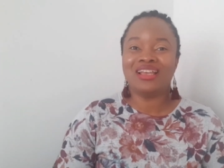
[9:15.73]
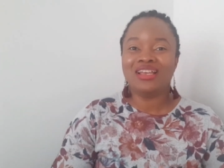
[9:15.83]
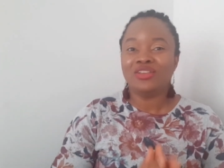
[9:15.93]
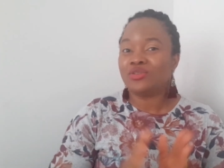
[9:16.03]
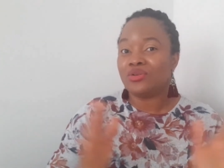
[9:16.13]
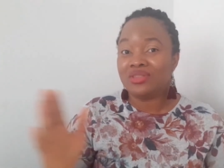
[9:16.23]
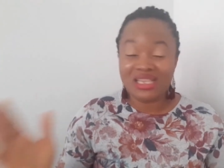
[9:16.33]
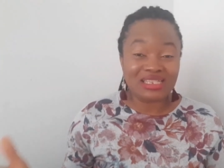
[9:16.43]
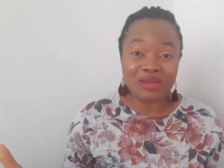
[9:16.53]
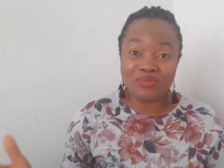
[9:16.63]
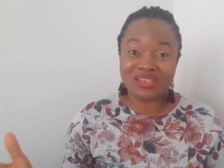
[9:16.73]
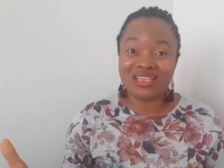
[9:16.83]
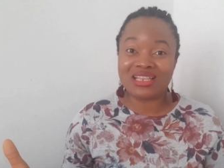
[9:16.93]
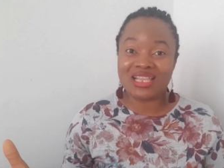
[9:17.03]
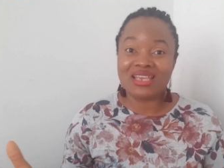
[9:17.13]
So these are
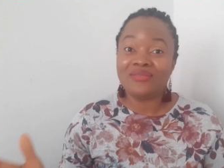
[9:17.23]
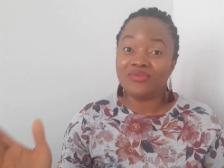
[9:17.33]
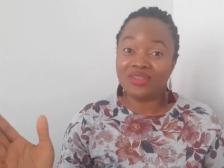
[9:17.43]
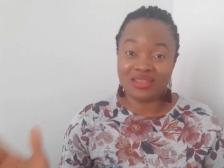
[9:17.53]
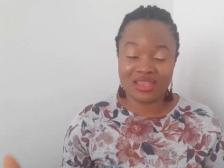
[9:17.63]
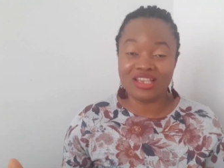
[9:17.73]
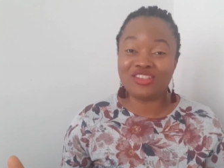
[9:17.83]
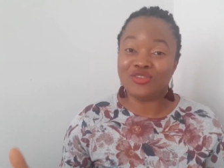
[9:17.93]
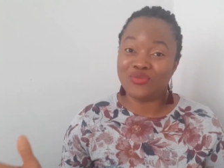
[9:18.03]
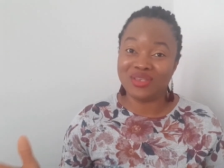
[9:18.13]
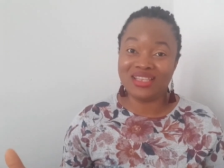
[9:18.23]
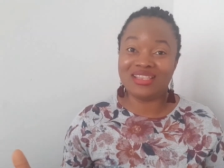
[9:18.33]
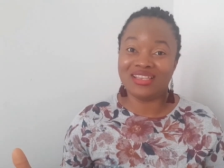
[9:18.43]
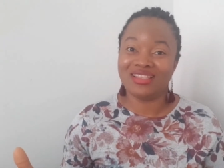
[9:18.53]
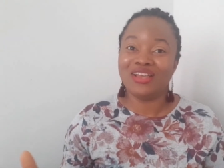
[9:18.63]
basically the things you'll be
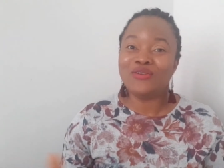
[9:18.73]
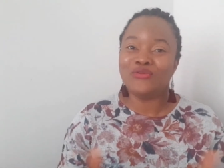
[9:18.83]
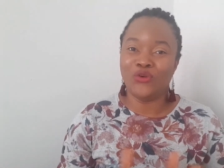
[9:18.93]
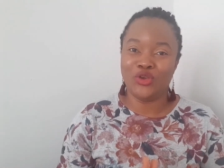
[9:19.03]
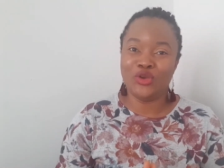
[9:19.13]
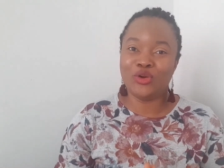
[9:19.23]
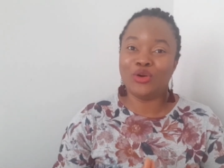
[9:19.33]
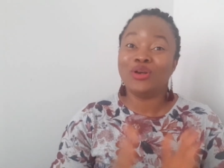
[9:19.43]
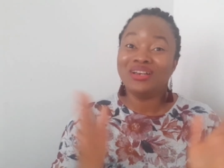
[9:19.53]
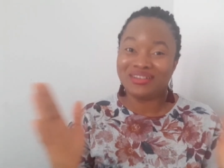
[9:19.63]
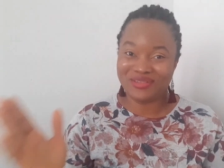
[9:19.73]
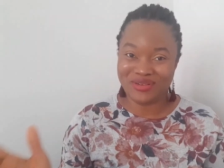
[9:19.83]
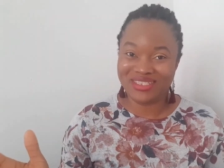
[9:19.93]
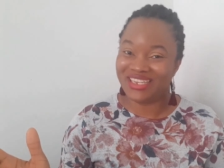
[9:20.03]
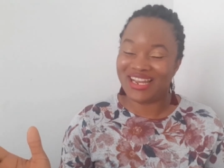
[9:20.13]
needing for your
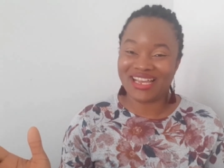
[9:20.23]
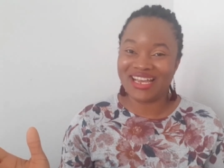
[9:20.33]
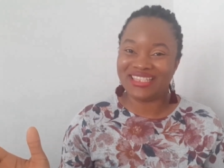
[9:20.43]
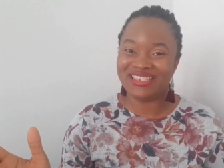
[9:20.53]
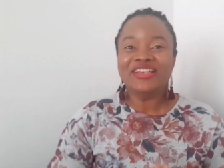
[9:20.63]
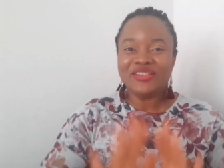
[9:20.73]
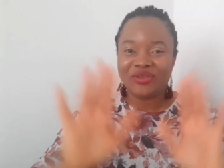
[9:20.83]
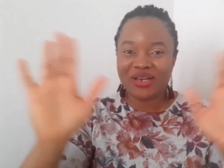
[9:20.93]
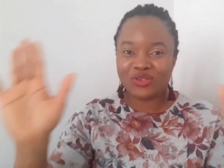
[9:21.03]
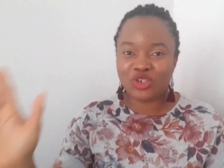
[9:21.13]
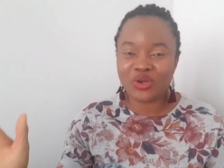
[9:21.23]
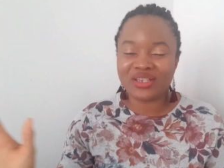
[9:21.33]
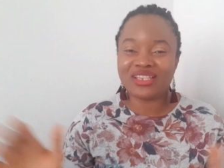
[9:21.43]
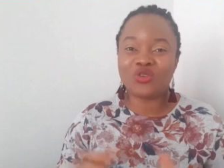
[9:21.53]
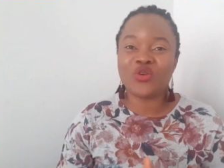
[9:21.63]
container garden. So I'll show
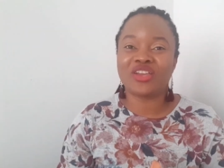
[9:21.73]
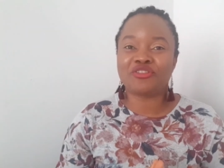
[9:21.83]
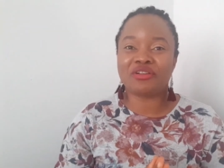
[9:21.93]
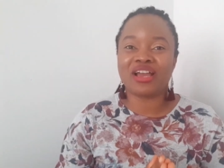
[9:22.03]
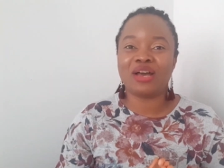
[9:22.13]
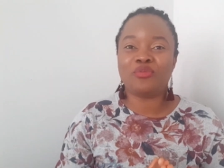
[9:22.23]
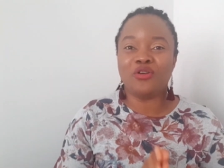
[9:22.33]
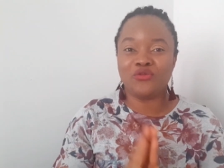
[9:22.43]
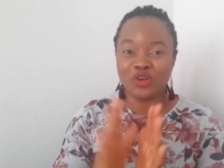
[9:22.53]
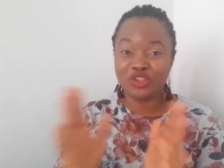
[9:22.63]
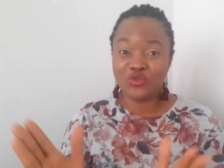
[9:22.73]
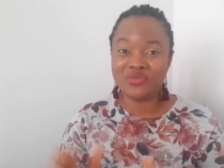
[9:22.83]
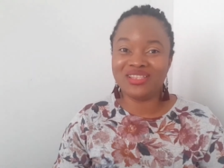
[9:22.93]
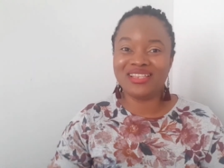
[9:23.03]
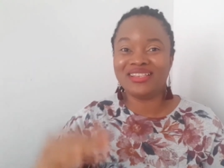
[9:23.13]
us a quick recap of what you'll be
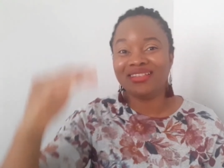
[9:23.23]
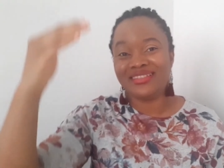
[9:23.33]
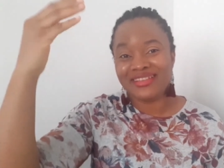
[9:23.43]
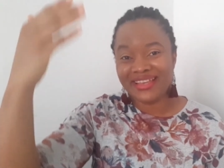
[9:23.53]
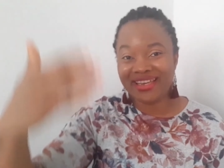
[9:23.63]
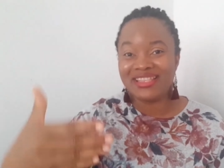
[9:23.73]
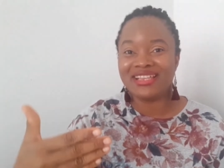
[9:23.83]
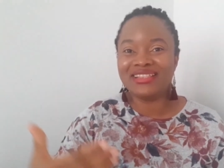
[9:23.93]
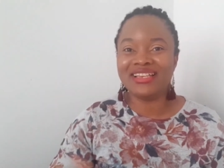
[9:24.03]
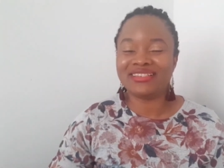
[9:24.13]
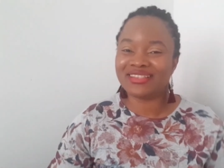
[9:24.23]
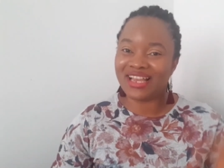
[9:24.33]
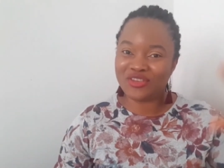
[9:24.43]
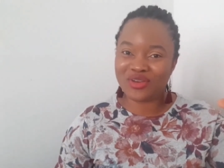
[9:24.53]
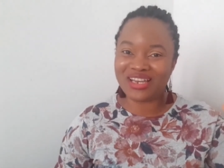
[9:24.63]
needing in a list,
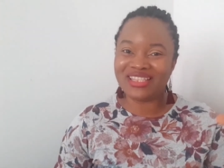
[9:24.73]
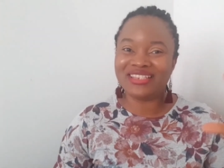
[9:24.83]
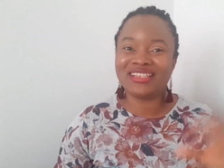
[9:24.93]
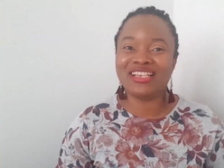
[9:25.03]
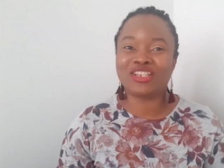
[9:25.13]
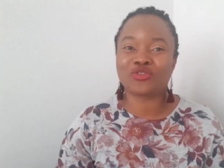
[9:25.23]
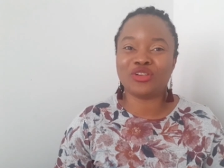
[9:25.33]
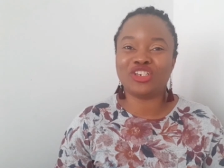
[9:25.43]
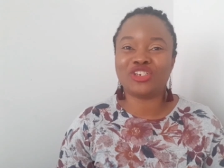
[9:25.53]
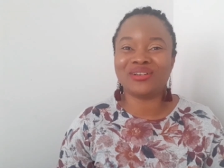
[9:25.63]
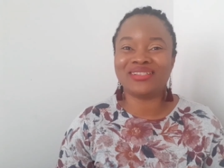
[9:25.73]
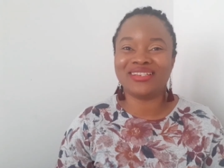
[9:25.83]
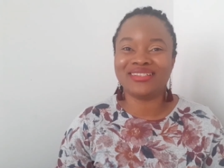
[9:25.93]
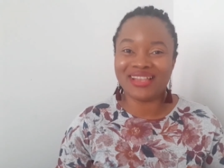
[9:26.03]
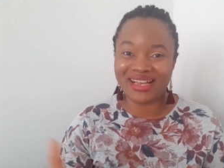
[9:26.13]
and you can easily screenshot
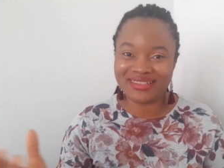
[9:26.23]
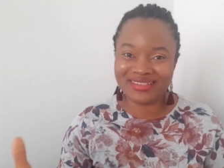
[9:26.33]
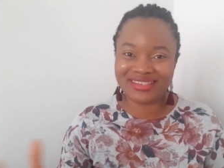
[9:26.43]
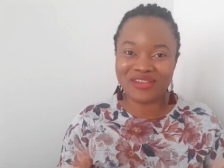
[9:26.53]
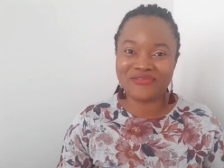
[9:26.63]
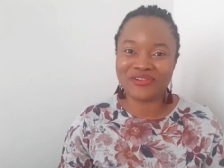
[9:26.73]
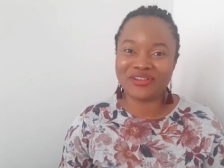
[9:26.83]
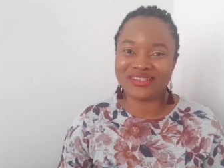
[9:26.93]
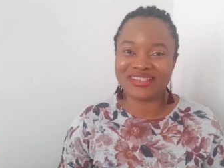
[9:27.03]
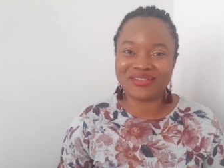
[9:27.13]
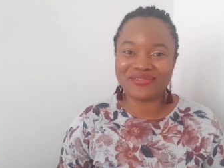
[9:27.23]
it and save for yourself.